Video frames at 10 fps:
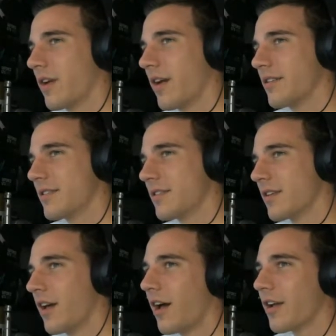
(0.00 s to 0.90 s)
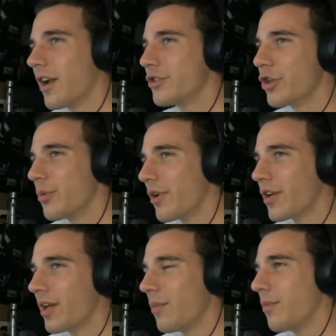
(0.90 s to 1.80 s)
guy says, "Can I tell you about a
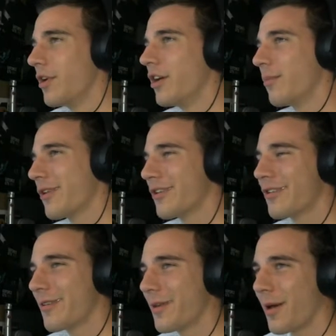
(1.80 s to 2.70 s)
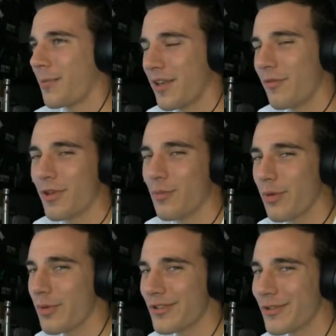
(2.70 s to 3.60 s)
game I made?" I'm like, I'm giving him
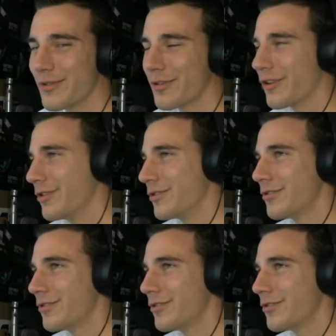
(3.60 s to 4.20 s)
permission because